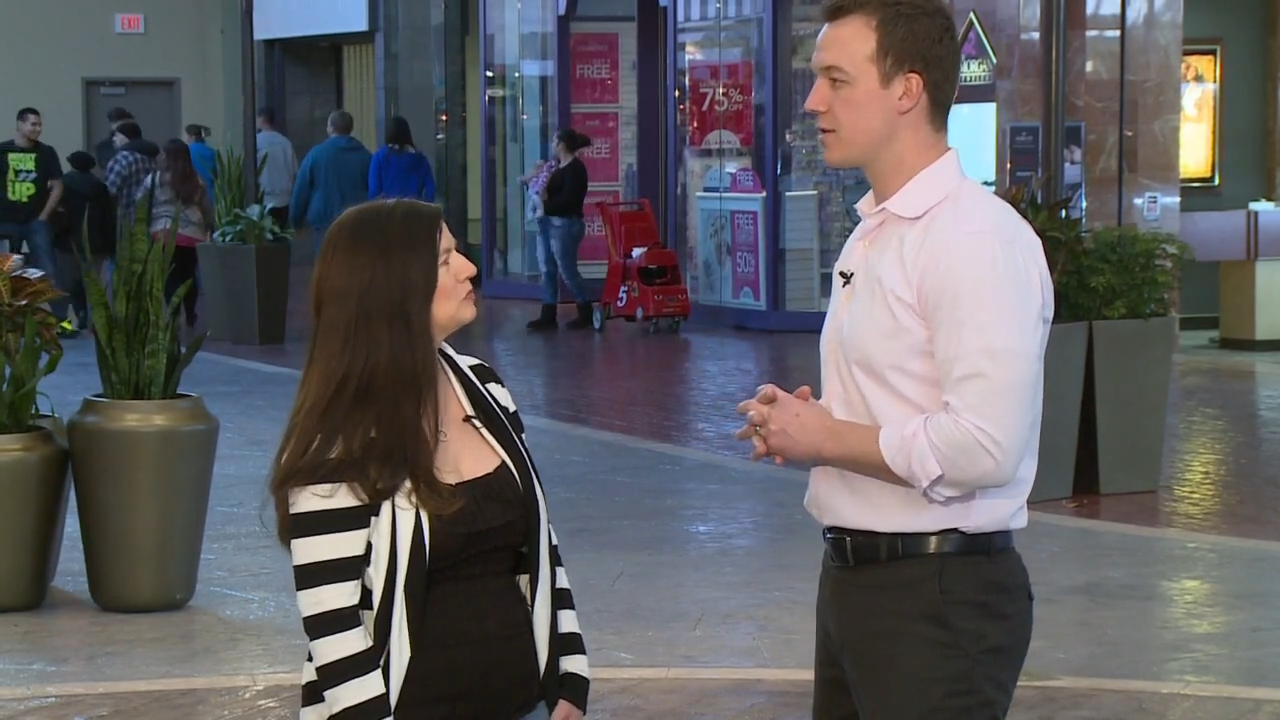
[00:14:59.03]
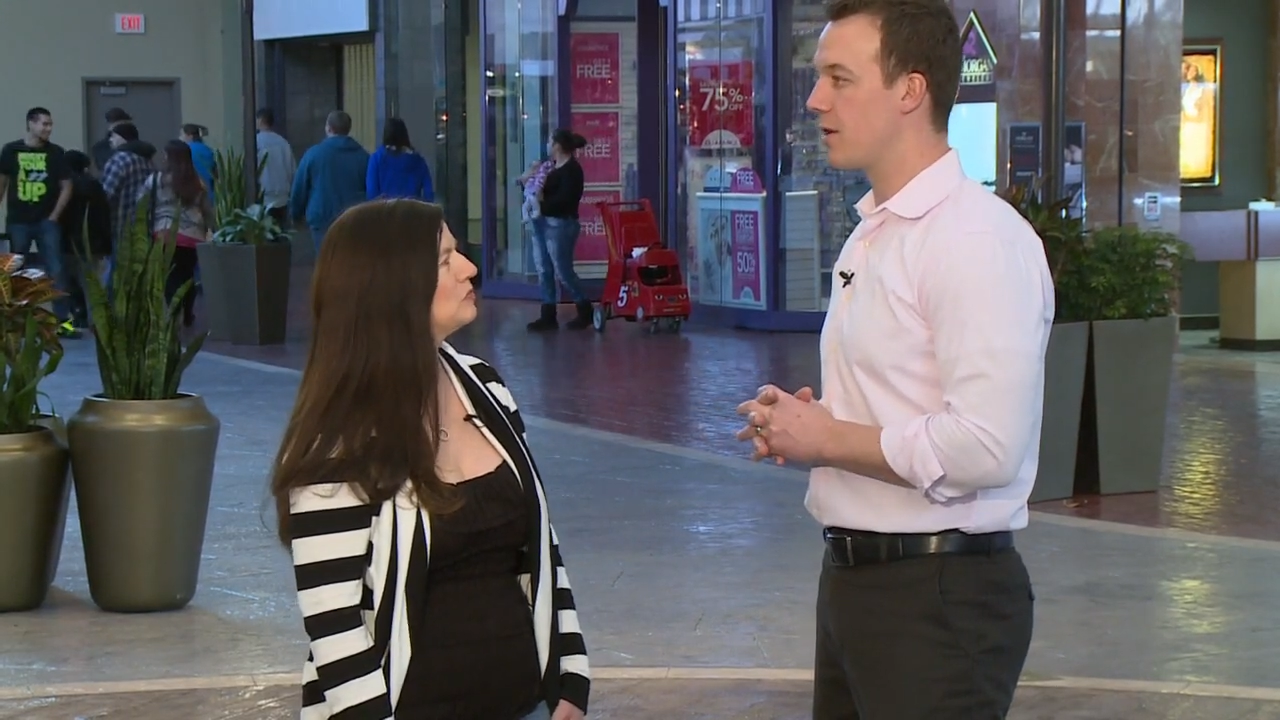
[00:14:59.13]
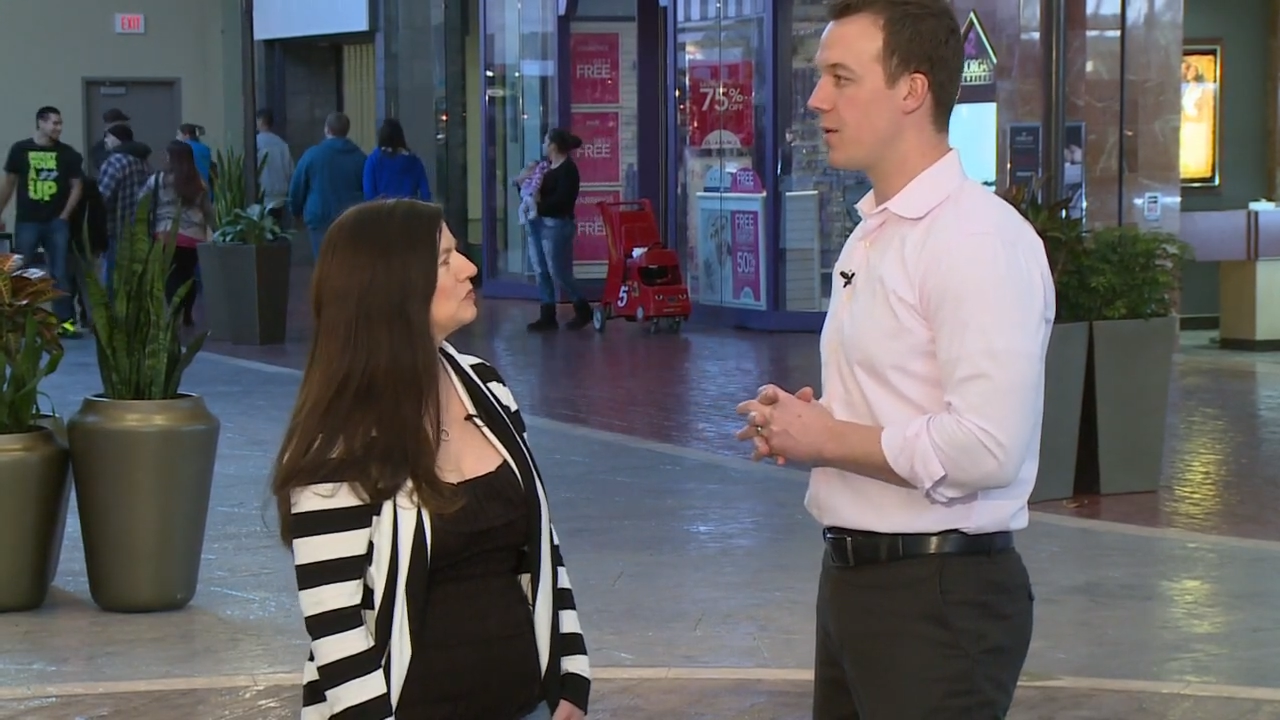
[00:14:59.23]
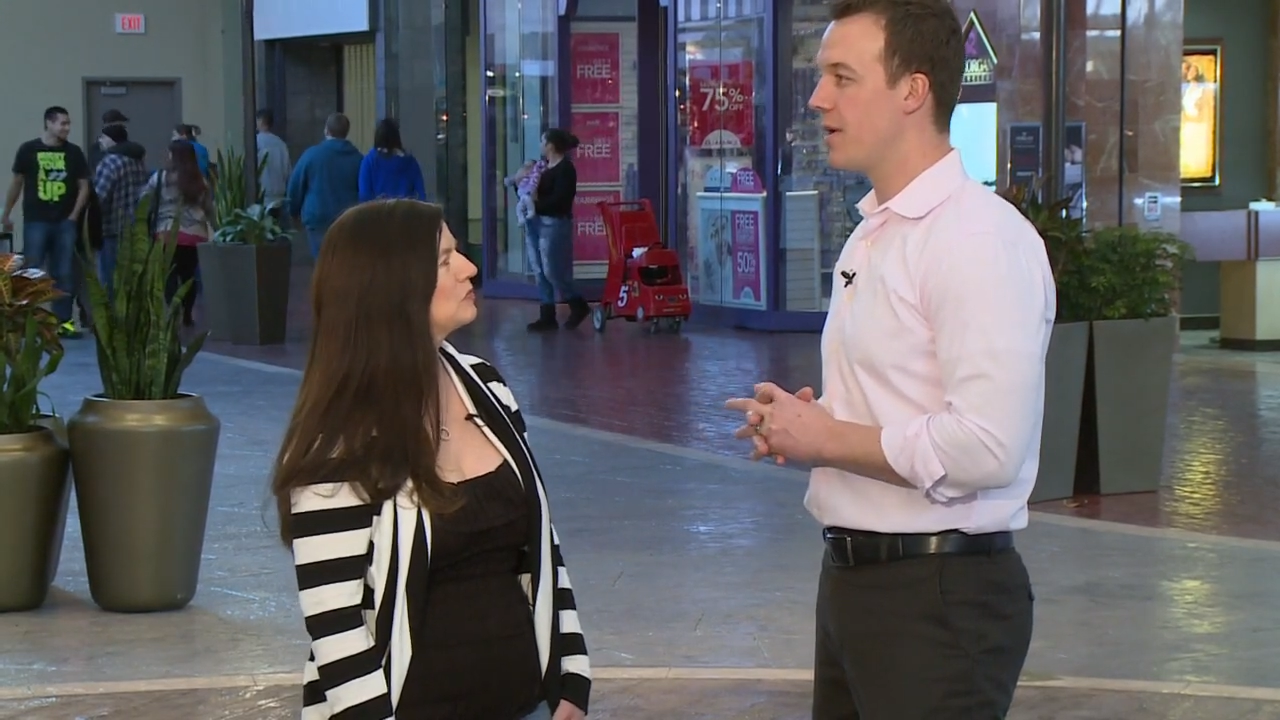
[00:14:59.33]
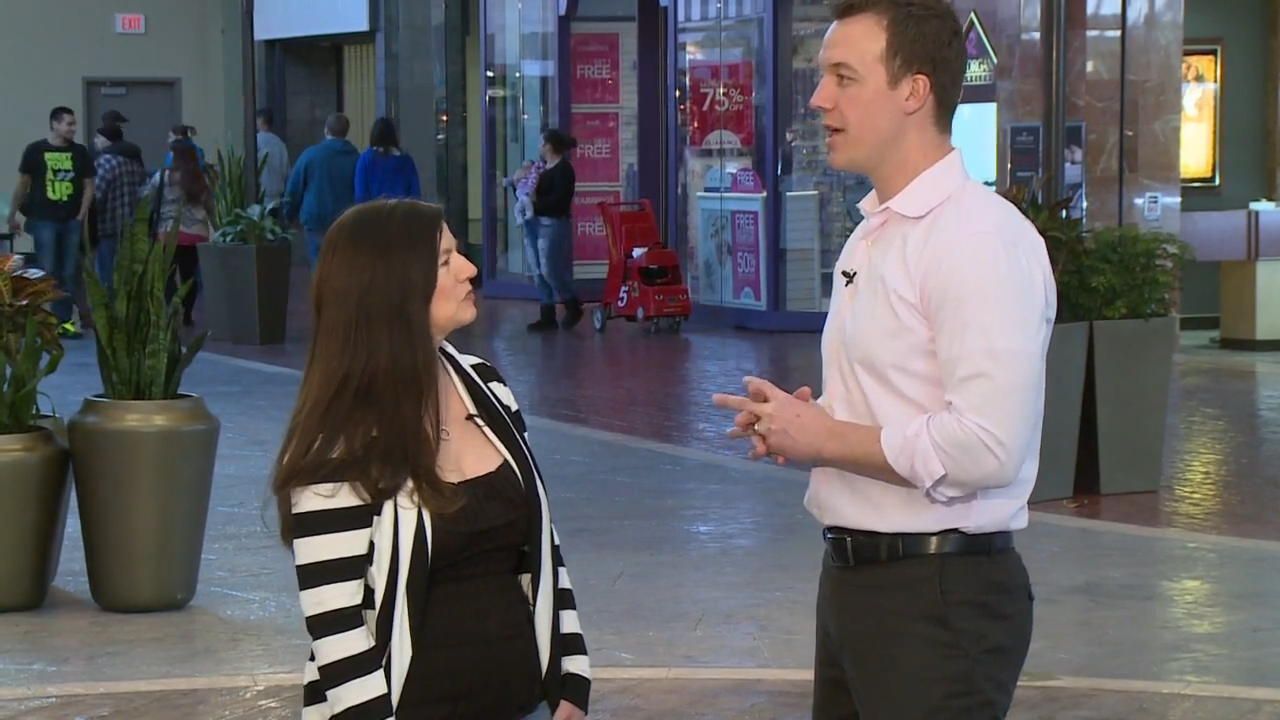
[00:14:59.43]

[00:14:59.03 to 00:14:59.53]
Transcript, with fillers: so